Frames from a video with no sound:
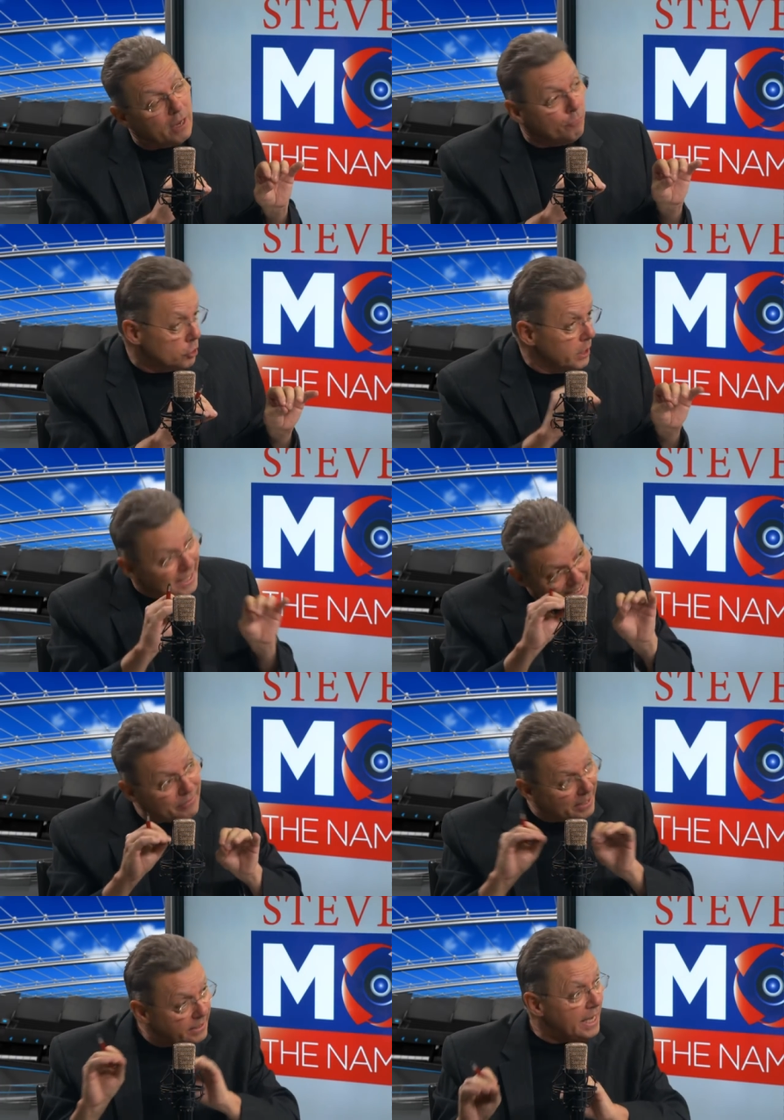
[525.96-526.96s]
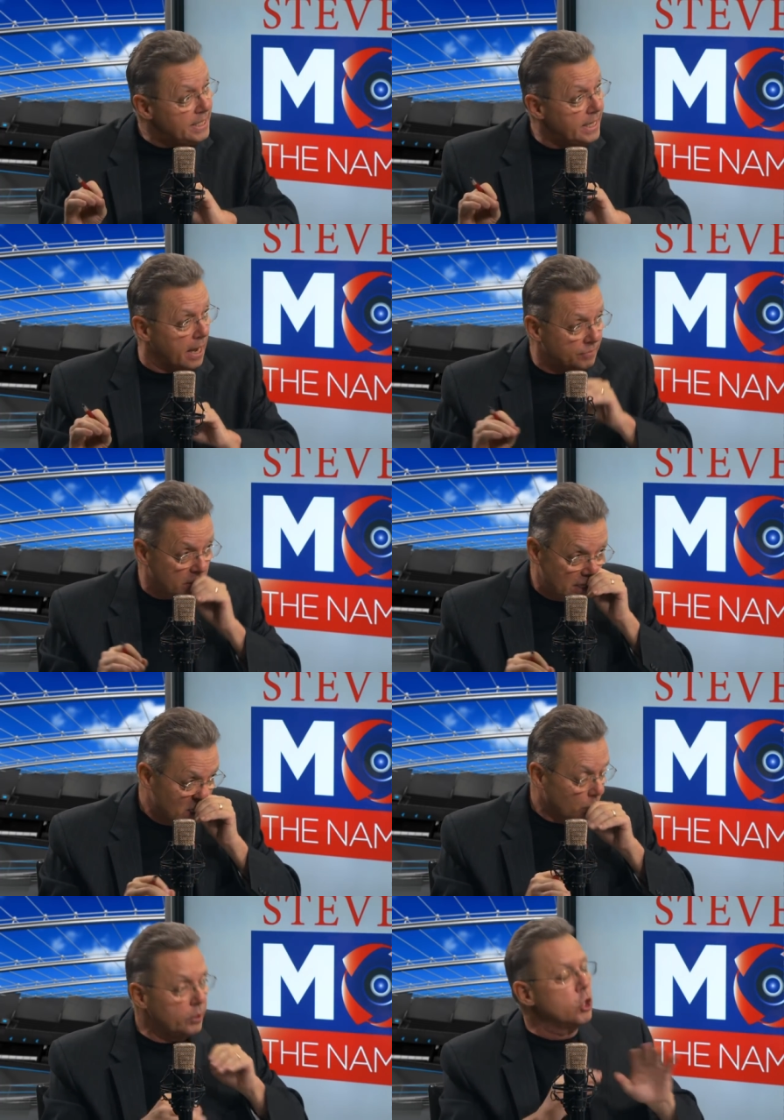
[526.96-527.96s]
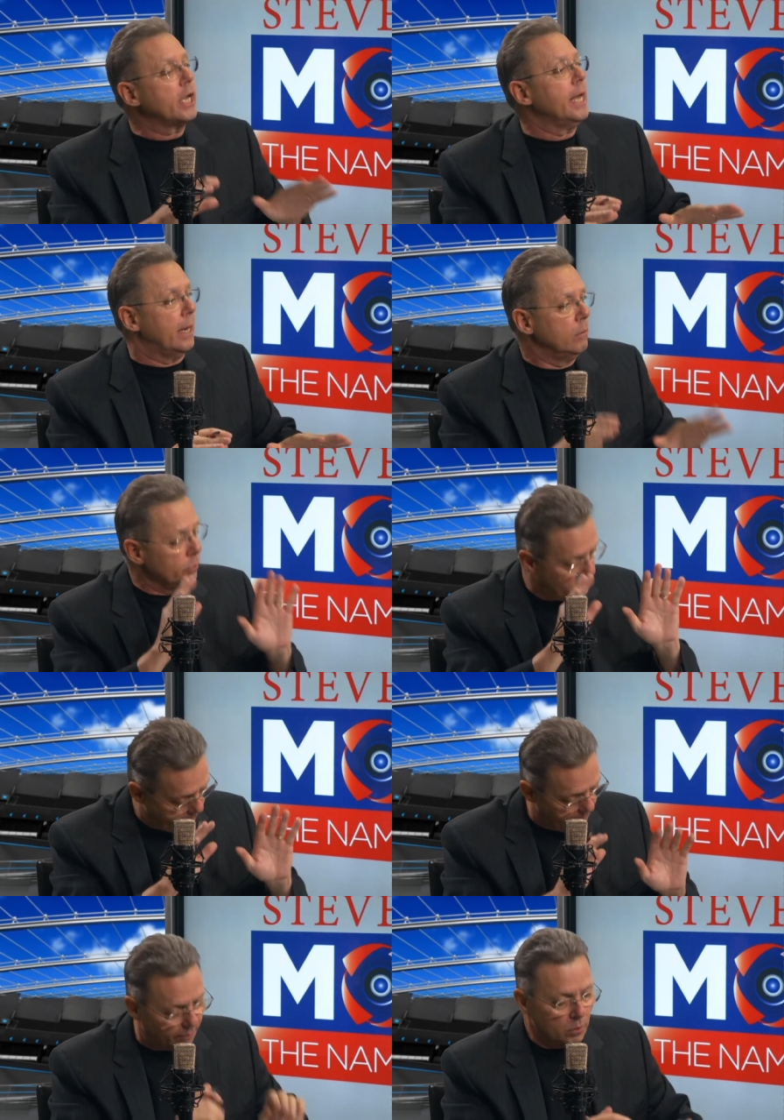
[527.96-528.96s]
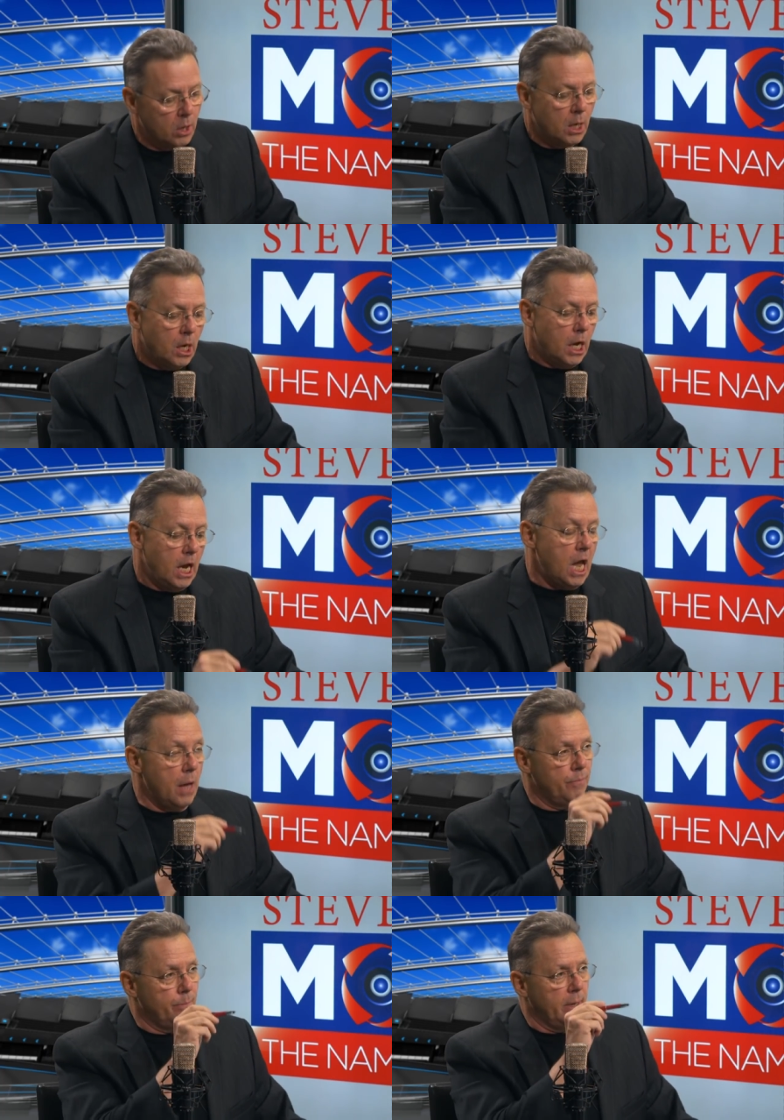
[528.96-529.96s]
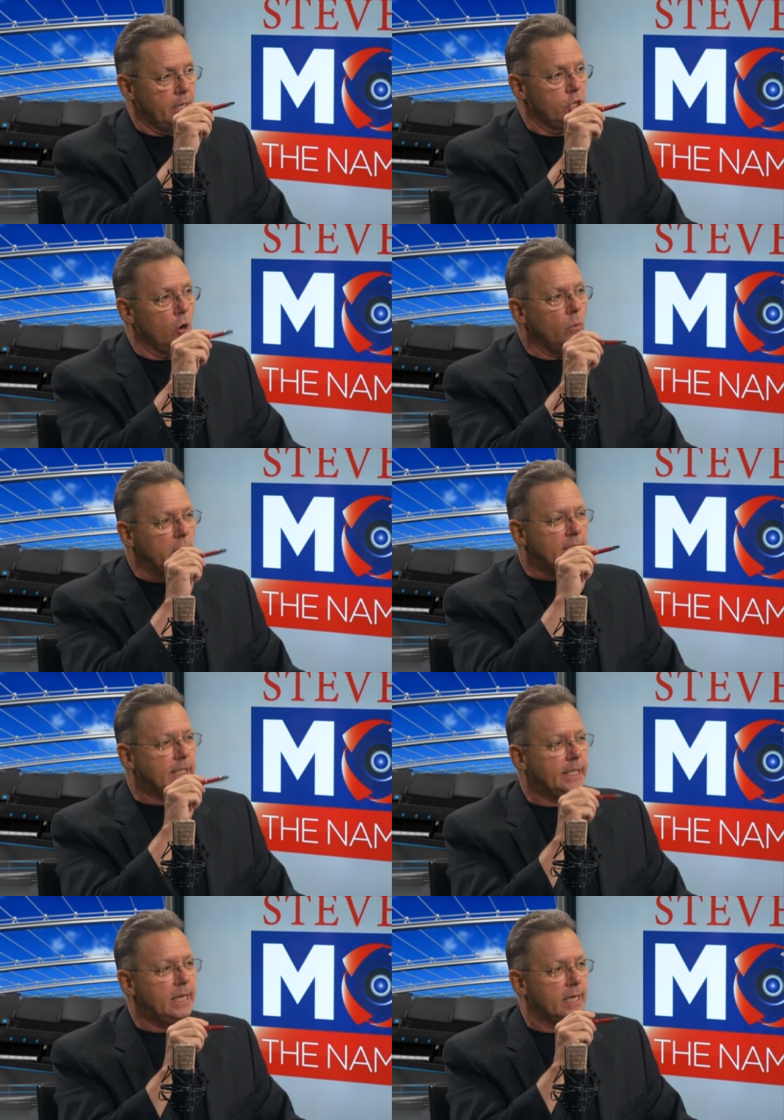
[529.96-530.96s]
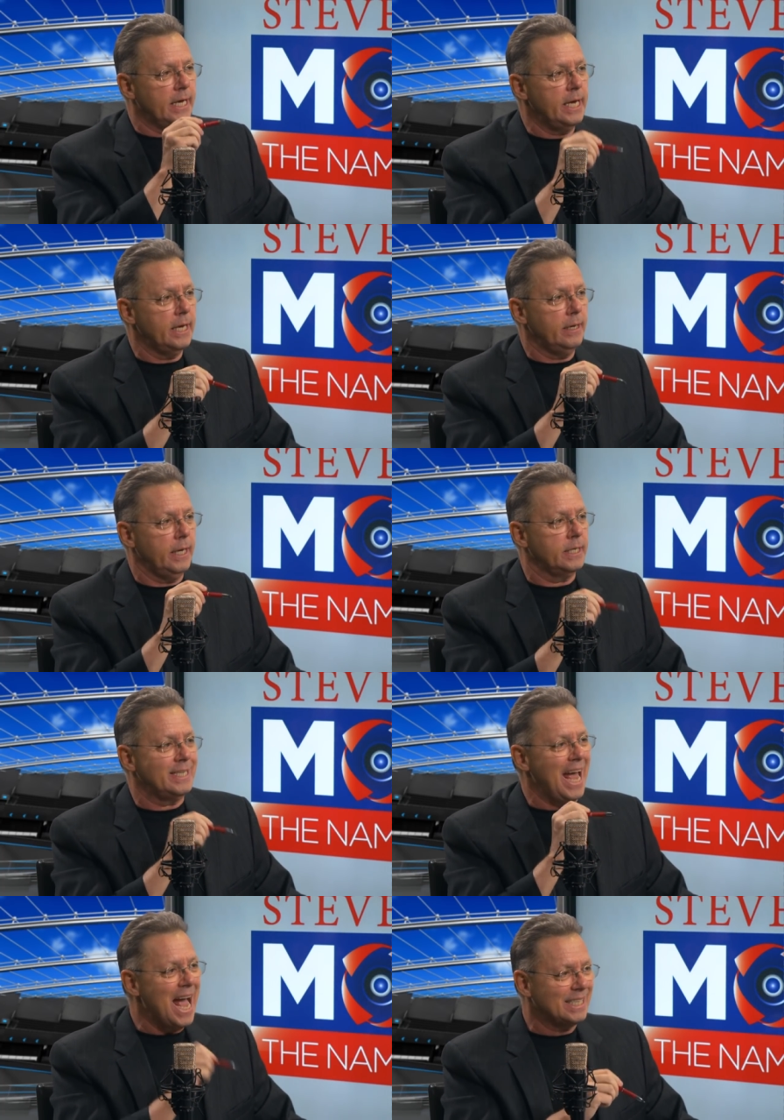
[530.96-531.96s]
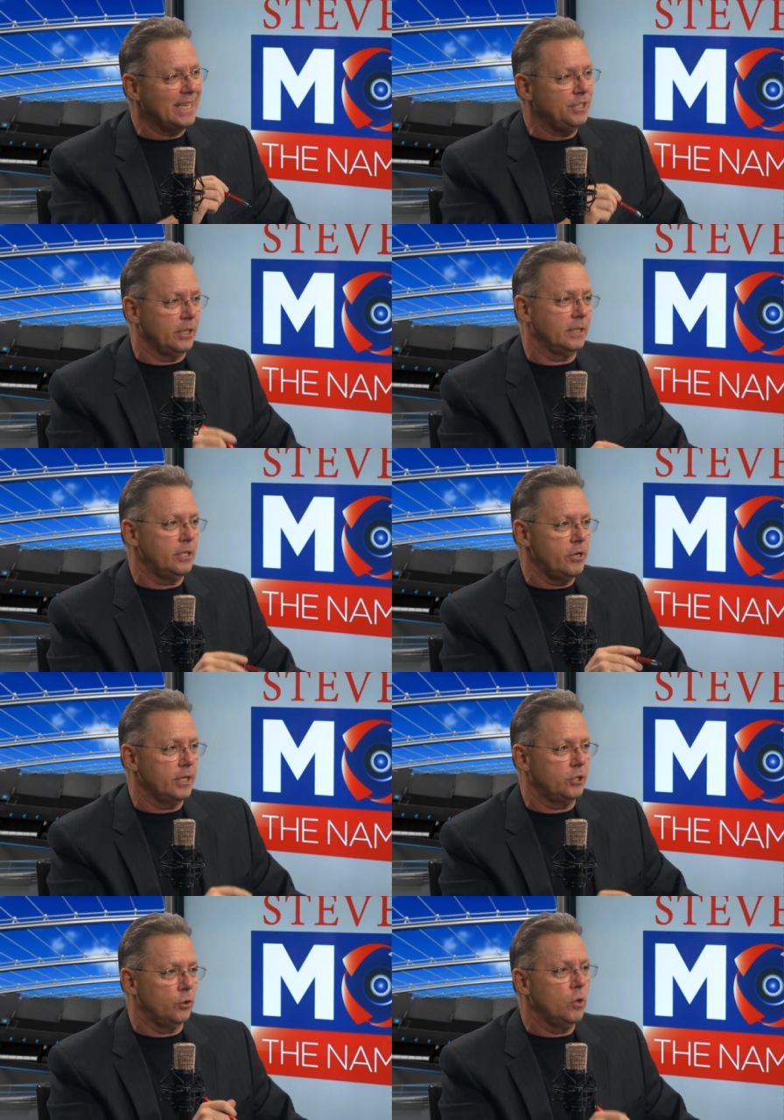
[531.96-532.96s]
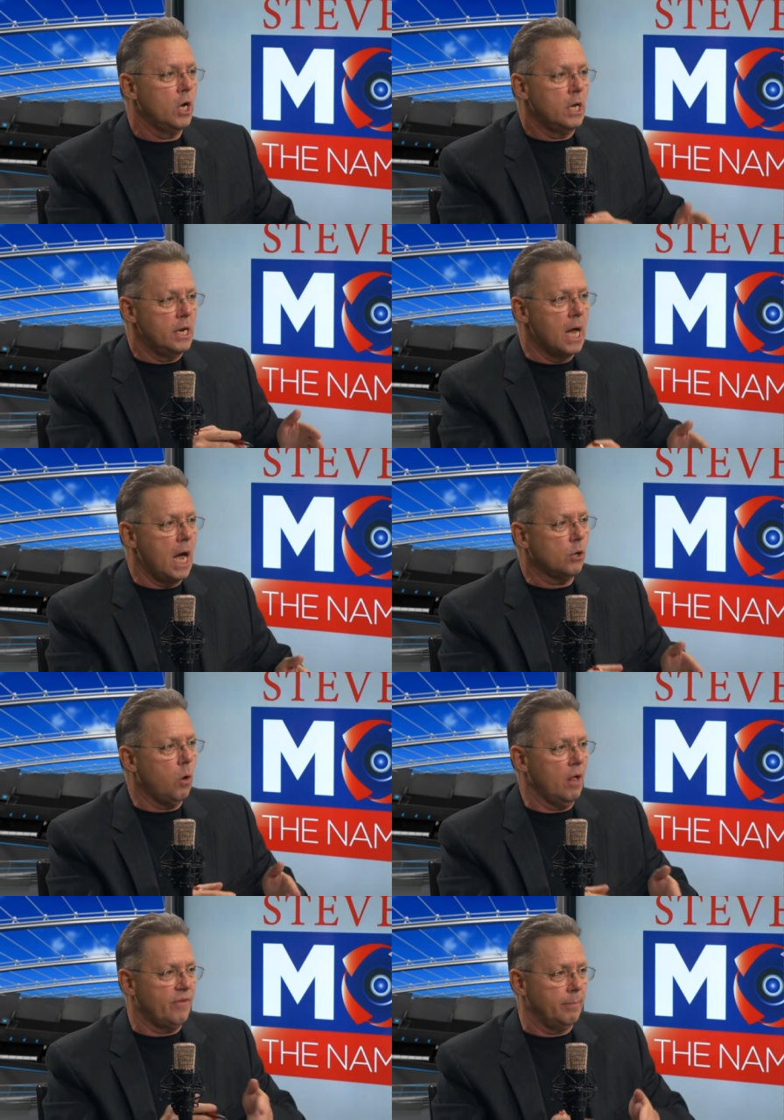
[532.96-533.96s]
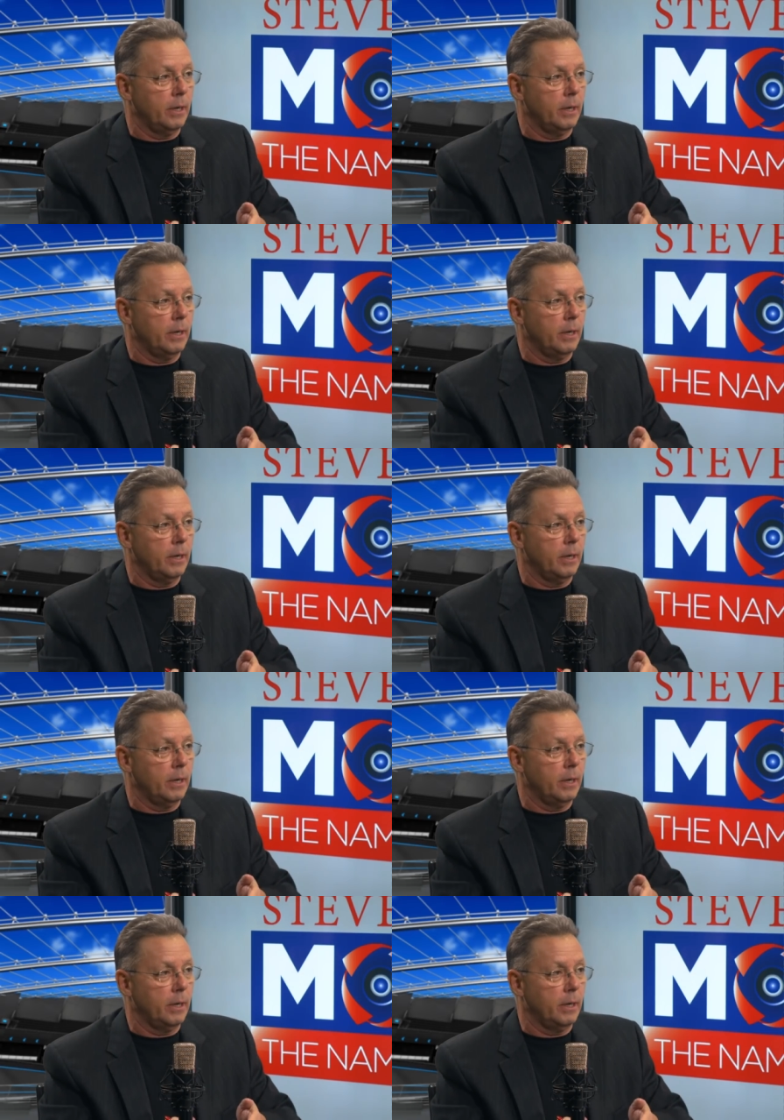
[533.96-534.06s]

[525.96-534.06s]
unfortunately even in ETFs, ETFs yeah. we took a hit. We yep. took a hit. But you don't really see the hit in taxation until you get to non-qualified